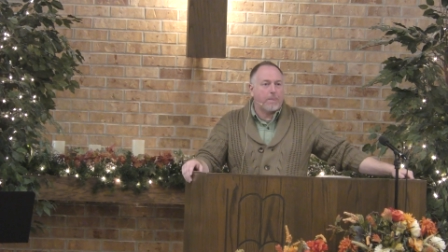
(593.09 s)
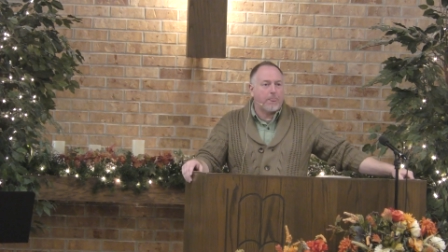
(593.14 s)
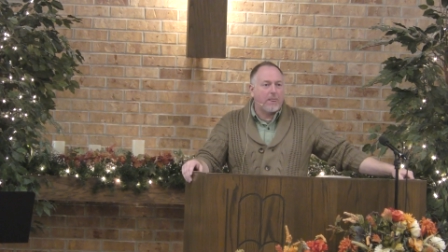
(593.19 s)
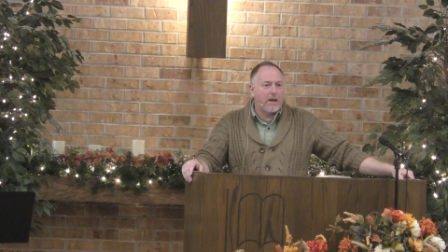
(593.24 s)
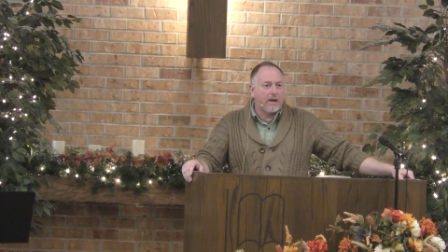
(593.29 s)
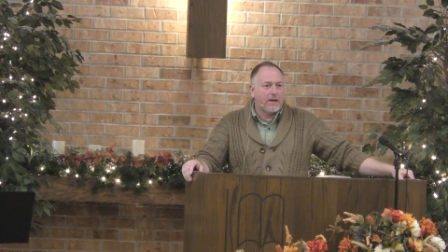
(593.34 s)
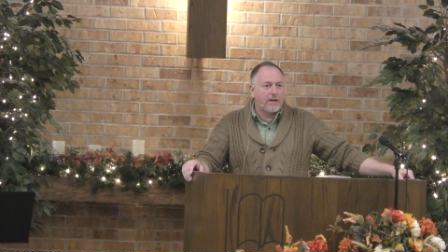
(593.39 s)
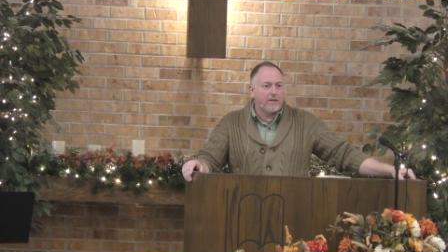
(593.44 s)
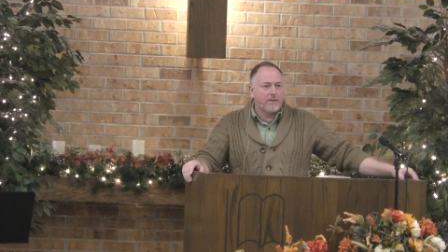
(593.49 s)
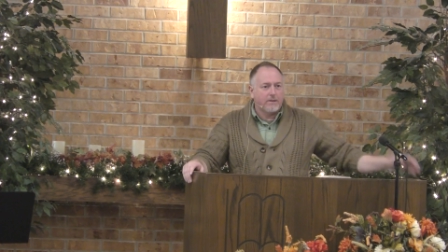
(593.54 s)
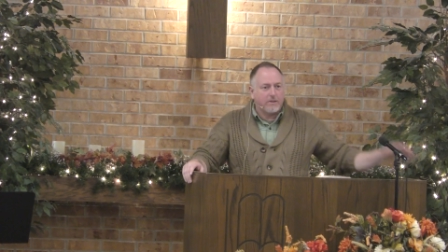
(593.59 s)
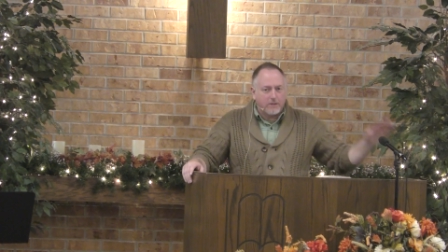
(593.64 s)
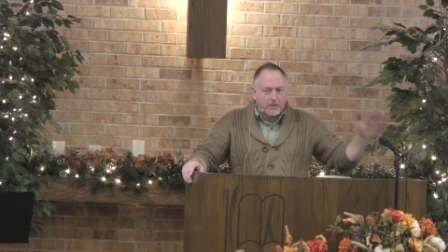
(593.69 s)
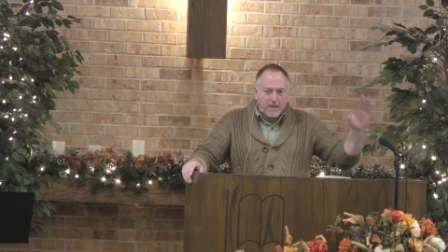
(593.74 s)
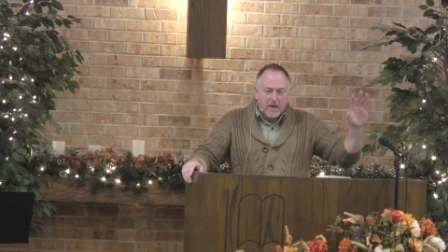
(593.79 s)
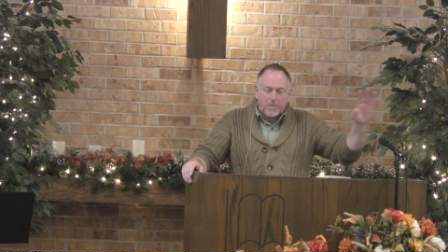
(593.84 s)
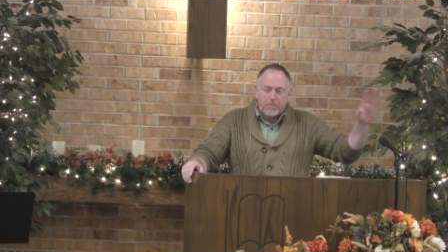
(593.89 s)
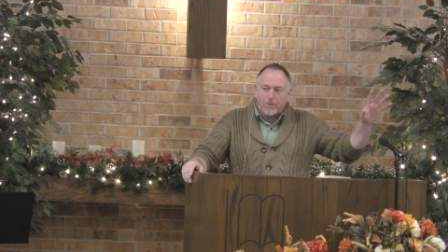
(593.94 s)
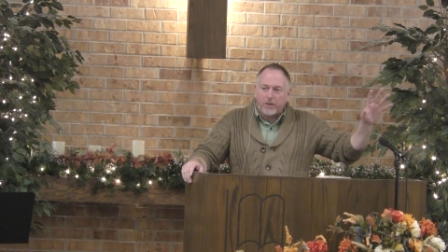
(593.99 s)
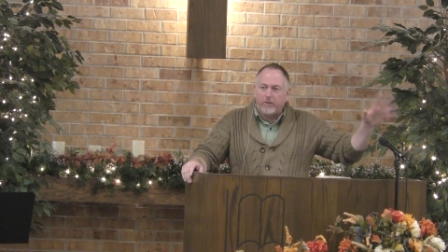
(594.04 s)
uh, a
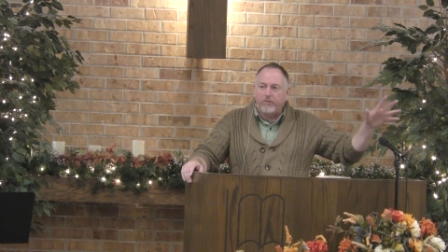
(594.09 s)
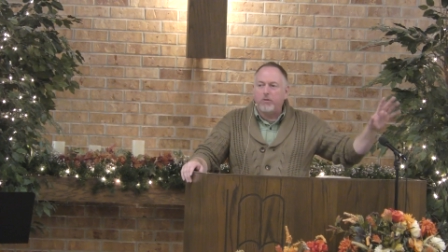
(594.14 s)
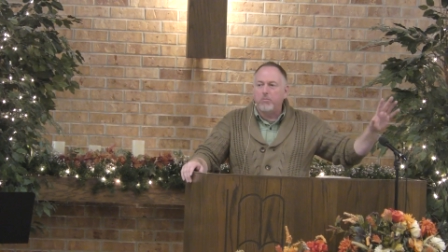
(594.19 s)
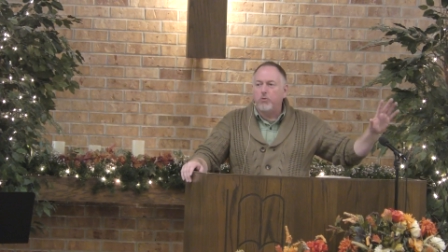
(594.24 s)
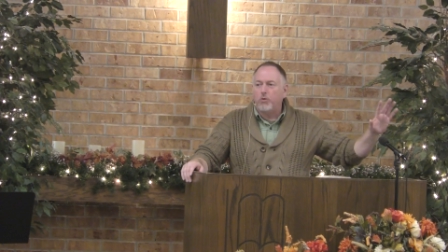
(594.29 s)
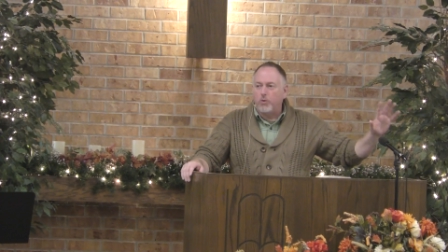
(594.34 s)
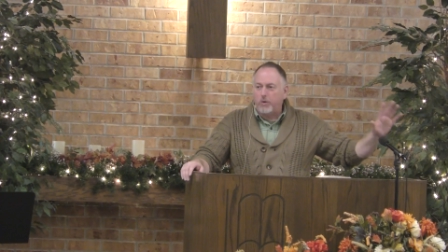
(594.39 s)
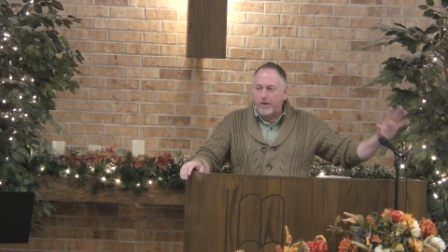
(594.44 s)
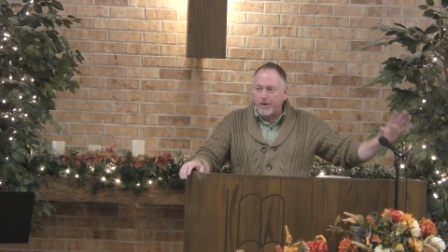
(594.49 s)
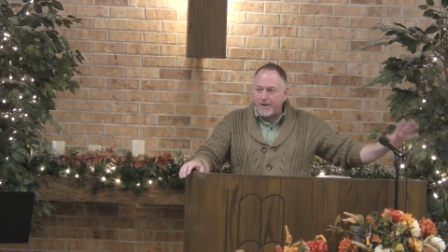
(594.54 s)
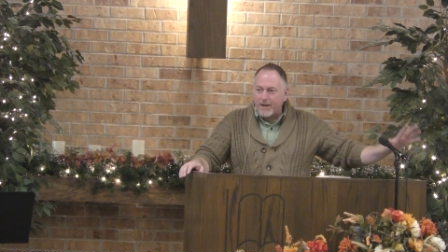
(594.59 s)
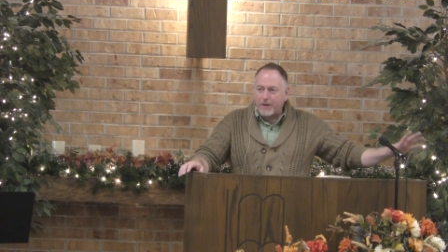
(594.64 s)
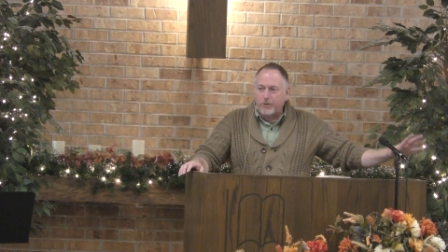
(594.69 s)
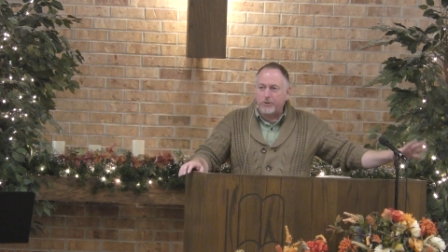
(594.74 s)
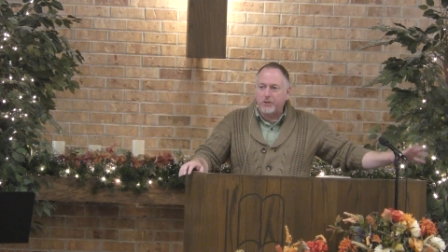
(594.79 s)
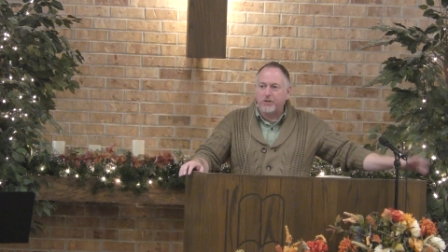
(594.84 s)
couple of them who are now